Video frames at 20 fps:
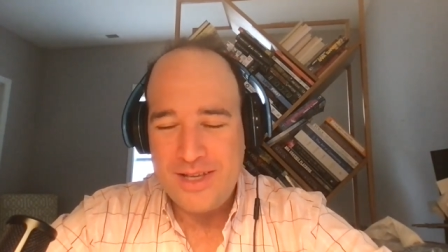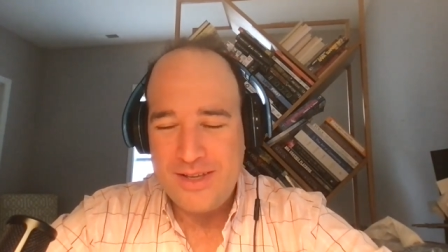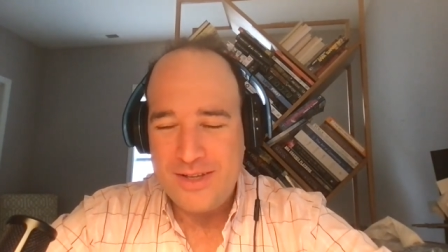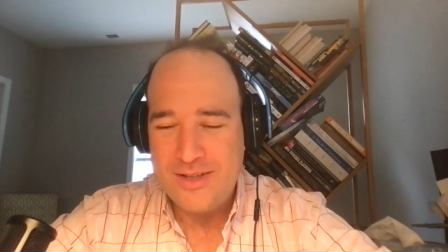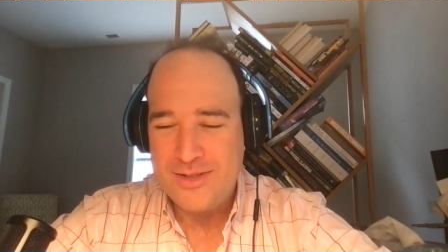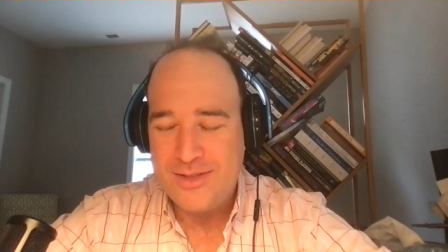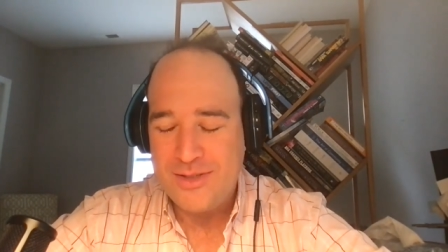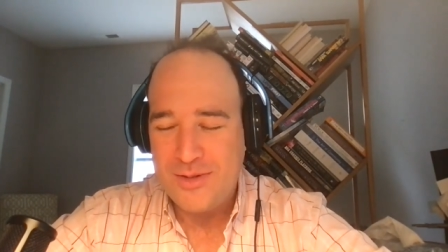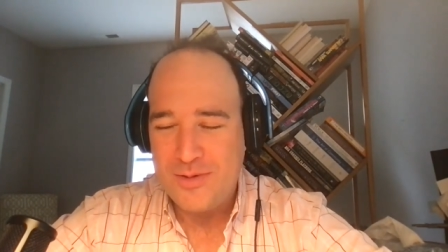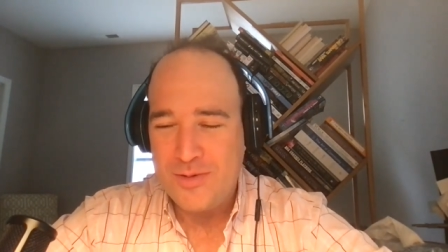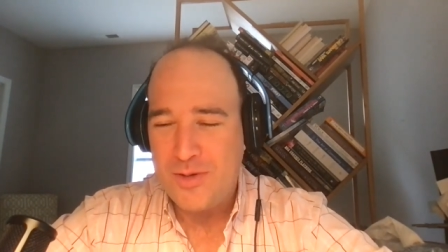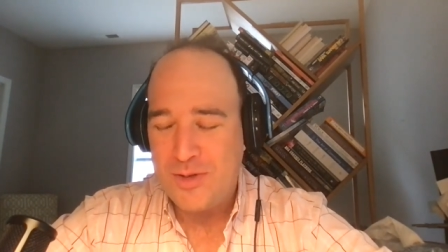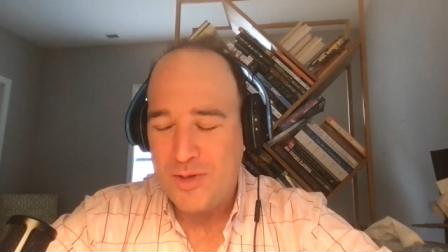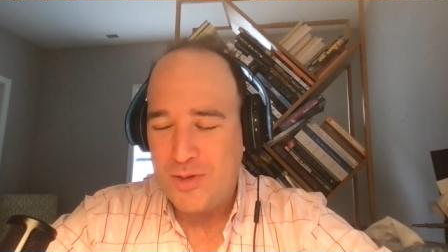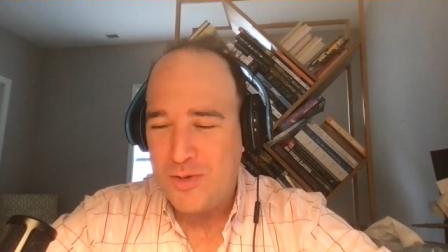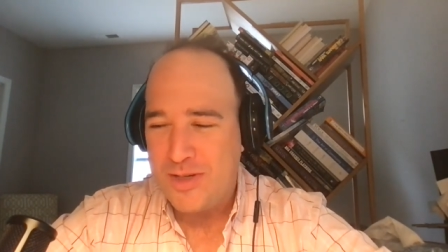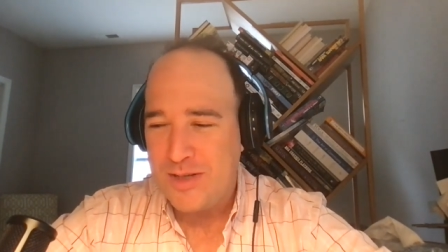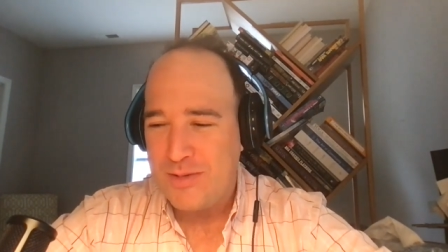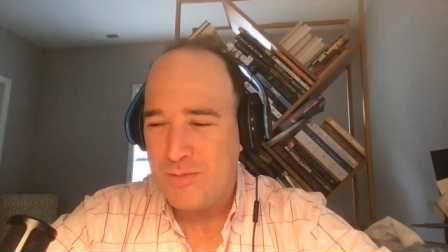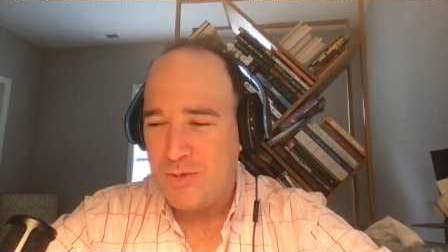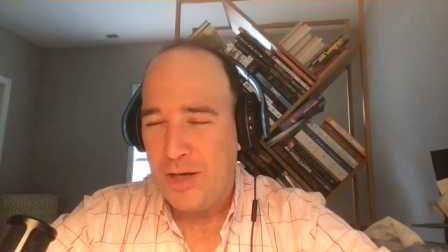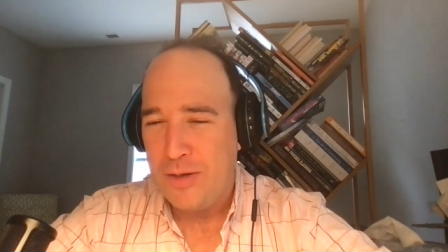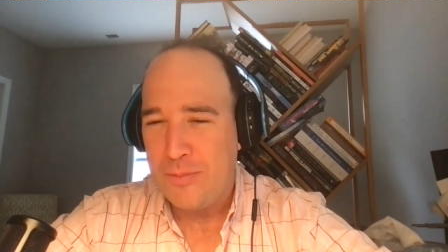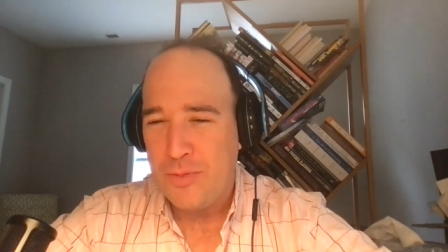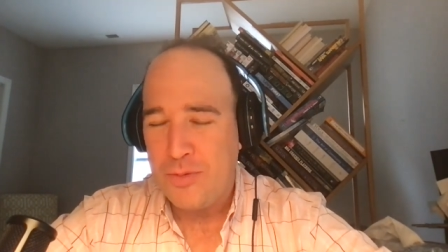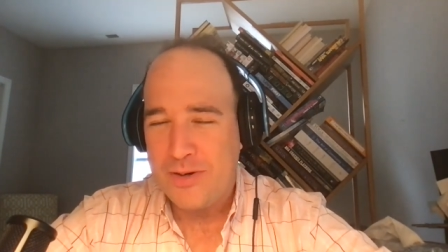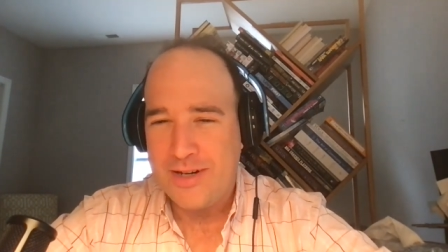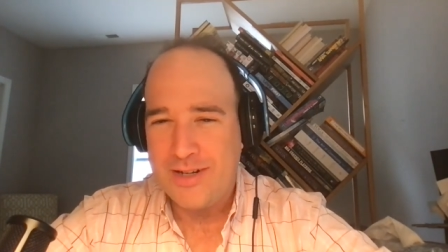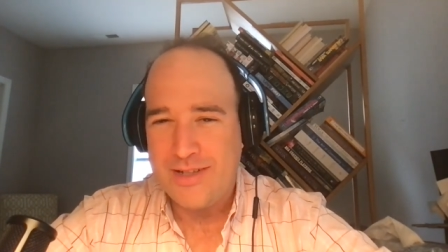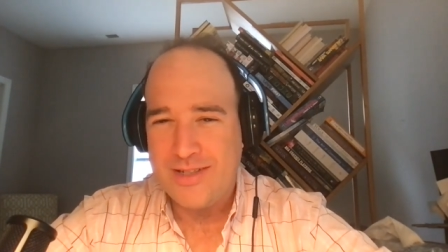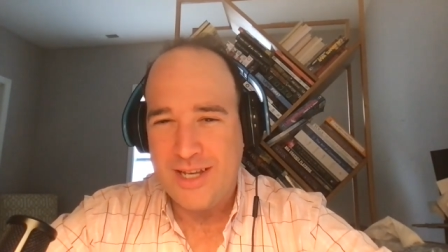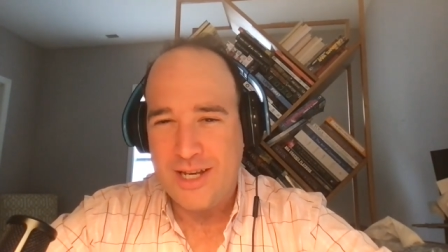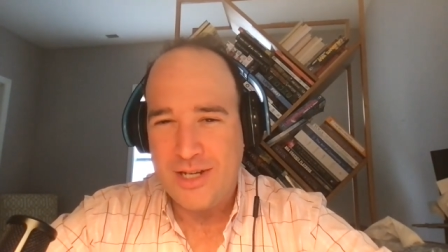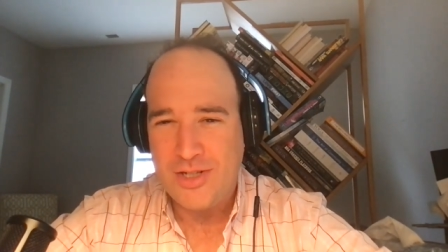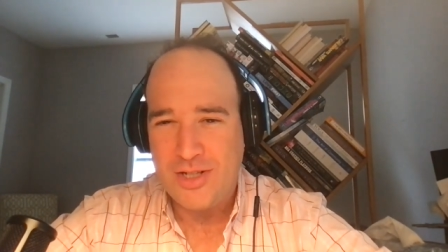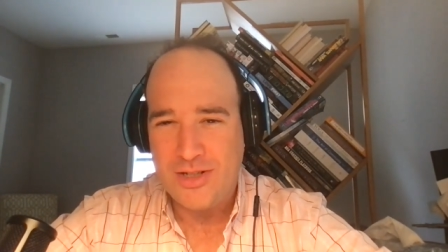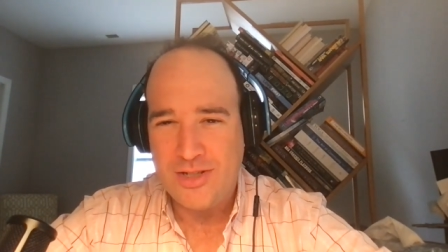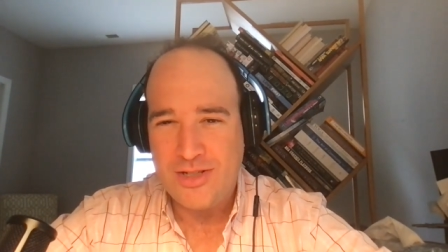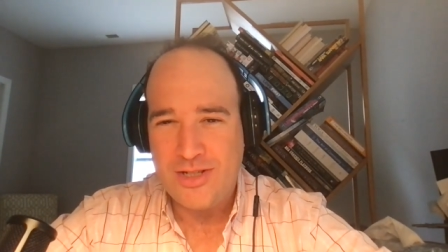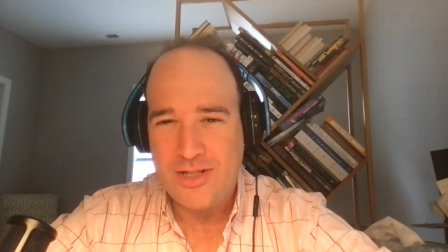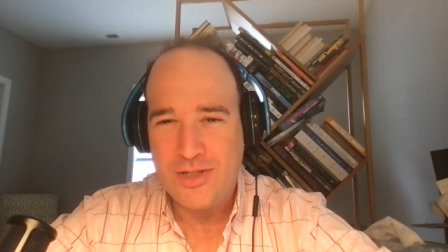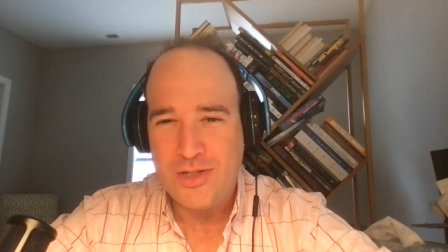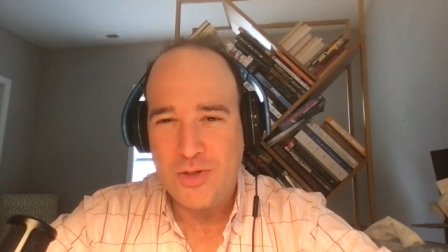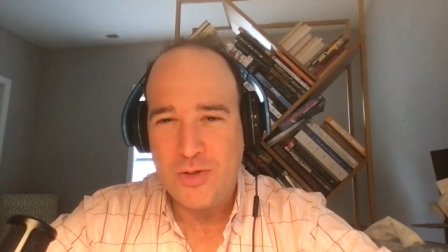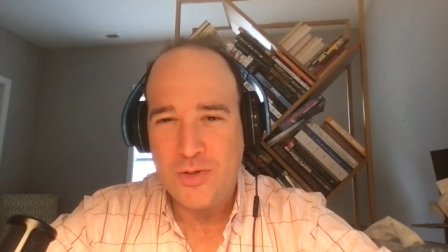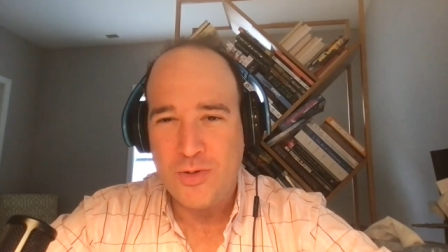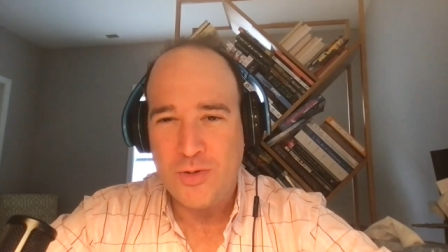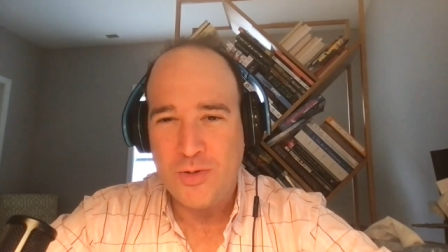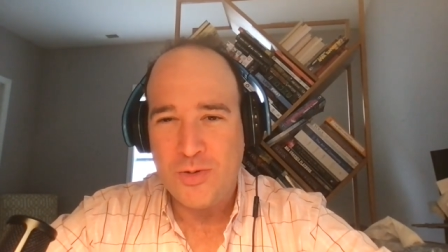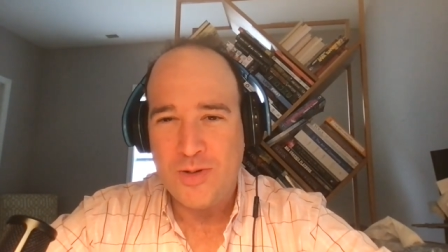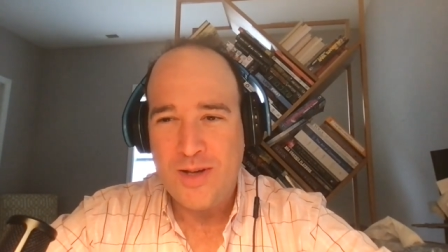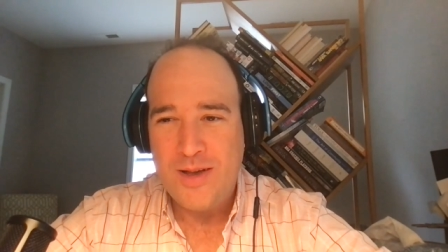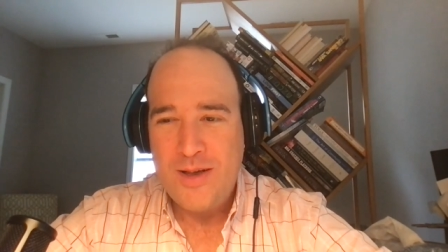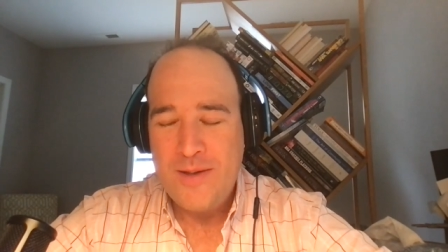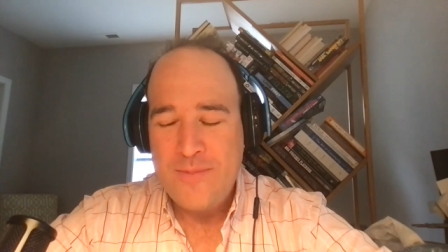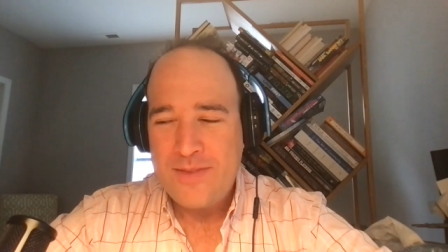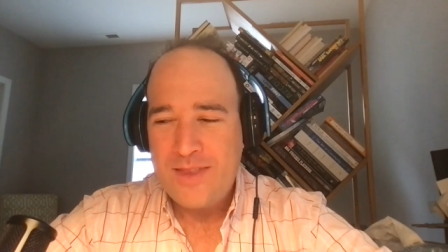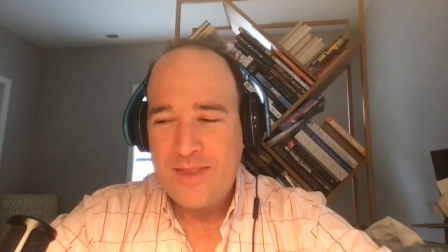because you can help organizations to do